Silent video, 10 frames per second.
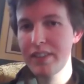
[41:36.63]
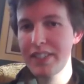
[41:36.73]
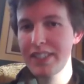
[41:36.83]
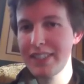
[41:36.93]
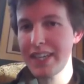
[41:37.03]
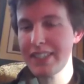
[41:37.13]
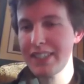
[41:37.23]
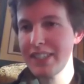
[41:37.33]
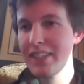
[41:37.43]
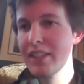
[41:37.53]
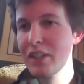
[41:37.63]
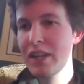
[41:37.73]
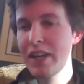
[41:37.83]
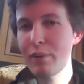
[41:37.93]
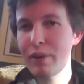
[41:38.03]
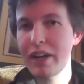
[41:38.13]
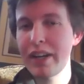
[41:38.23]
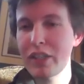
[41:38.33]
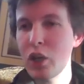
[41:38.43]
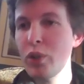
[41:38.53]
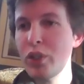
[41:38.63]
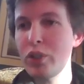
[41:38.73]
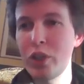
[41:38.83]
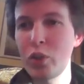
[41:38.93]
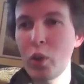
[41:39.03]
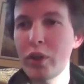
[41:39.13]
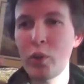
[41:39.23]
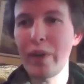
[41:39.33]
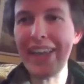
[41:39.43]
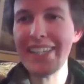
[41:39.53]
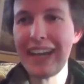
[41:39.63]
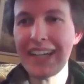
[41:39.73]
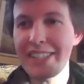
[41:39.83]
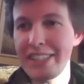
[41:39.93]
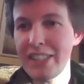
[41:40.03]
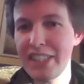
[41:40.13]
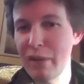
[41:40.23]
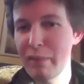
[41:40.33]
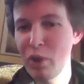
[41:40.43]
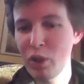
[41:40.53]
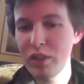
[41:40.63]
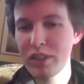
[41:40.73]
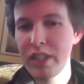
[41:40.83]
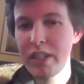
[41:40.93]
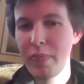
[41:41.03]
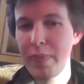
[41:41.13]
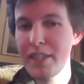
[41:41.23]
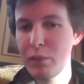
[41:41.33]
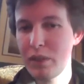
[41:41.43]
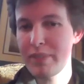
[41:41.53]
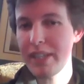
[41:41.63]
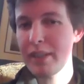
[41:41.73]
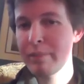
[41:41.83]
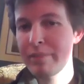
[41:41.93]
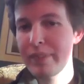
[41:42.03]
This is the SDE. And I told you, quote unquote, any SDE can now be modeled. This is what I'm saying.